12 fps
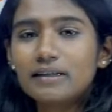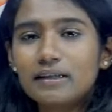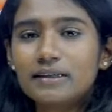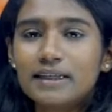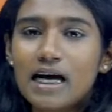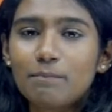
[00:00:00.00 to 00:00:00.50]

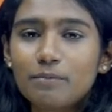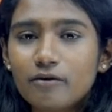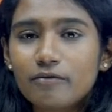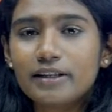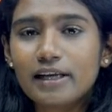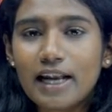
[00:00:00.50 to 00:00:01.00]
this chapter
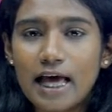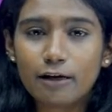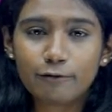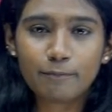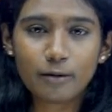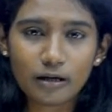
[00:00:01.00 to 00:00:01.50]
with the
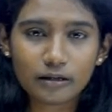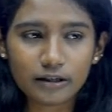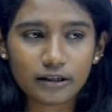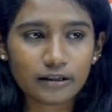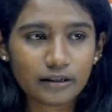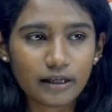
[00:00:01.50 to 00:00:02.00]
life
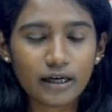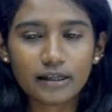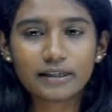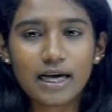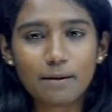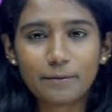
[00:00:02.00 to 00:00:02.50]
process
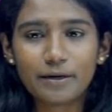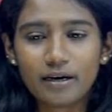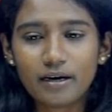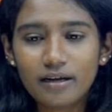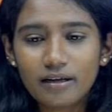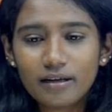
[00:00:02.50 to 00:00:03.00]

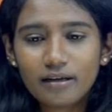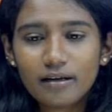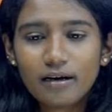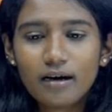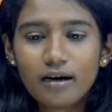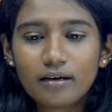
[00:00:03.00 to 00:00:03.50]
chapter,
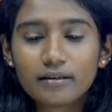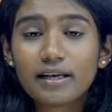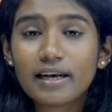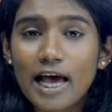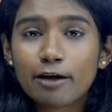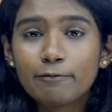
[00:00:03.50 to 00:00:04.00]

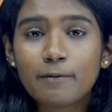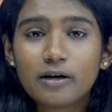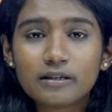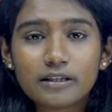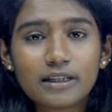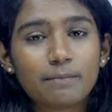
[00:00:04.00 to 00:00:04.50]
the life
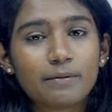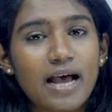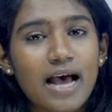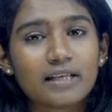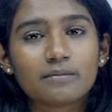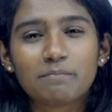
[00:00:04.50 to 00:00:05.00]
process chapter
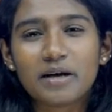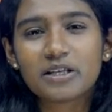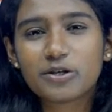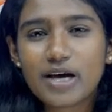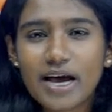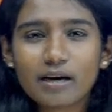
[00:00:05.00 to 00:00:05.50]
has much
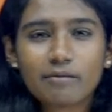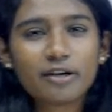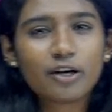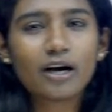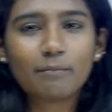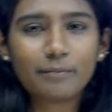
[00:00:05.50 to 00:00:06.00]
diagram when
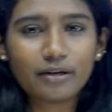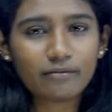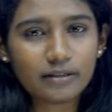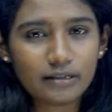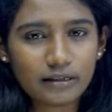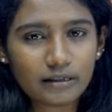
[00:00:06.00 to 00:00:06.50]
you compare
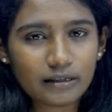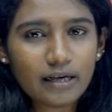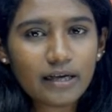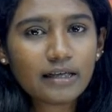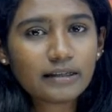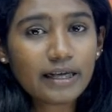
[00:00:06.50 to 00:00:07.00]
with this.
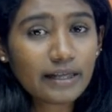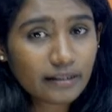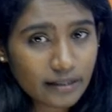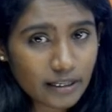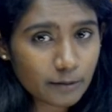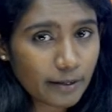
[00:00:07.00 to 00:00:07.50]
See,
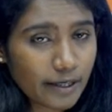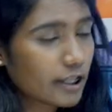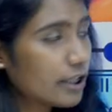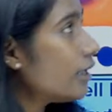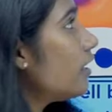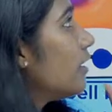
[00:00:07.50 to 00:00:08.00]
in this
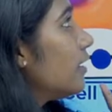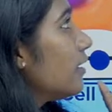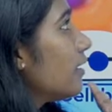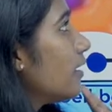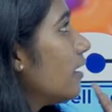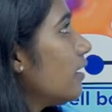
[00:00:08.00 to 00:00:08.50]

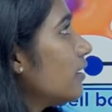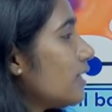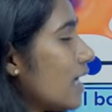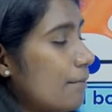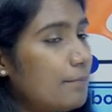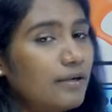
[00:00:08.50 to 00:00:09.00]
particular
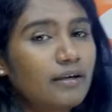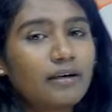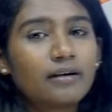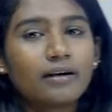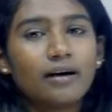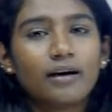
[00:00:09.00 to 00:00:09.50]

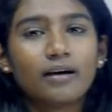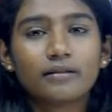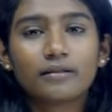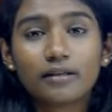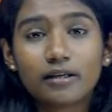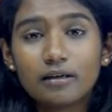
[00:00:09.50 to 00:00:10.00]
chapter,
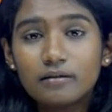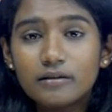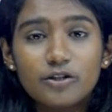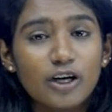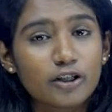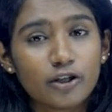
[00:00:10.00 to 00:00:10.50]
the
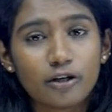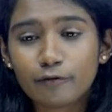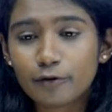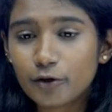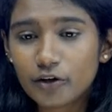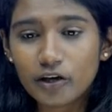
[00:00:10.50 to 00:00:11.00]
structure of
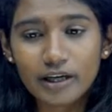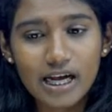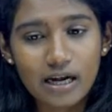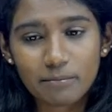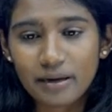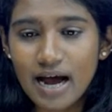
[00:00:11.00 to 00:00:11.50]
neuron
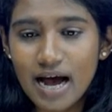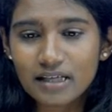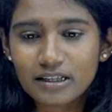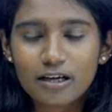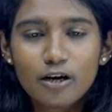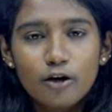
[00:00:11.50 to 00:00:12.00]
can be
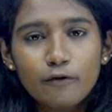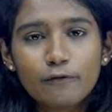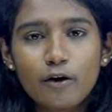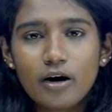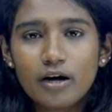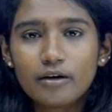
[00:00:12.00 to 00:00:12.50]
asked
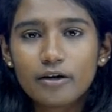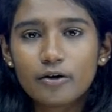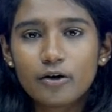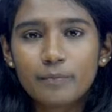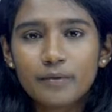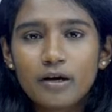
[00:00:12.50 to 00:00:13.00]
for, you
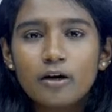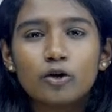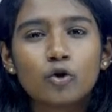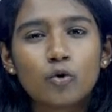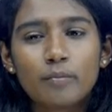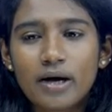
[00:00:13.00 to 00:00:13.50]
know,
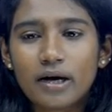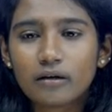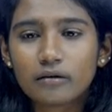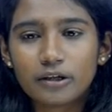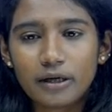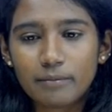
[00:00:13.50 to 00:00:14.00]
2 mark
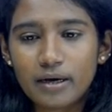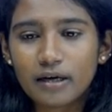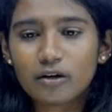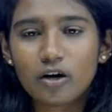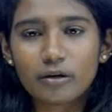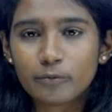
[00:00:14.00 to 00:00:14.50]
or 3
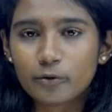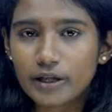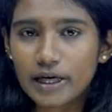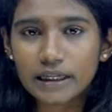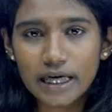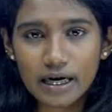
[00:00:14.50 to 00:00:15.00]
mark, not more
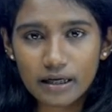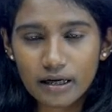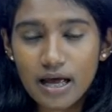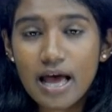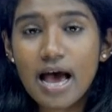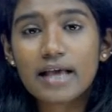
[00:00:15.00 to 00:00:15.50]
than that.
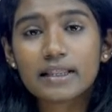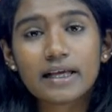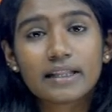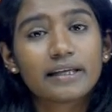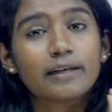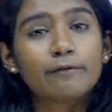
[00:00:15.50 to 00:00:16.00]
And
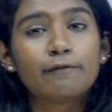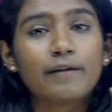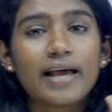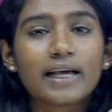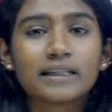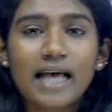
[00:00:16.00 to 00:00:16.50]
then the
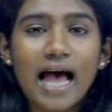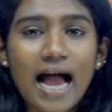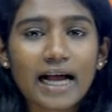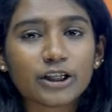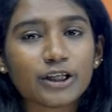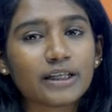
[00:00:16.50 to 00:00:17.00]
reflex
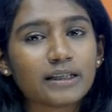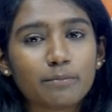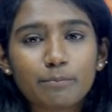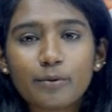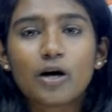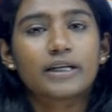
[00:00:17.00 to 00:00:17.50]
action is
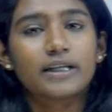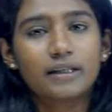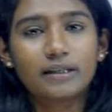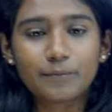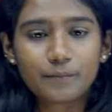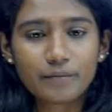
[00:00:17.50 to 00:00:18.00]

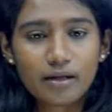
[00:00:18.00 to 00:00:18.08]
important.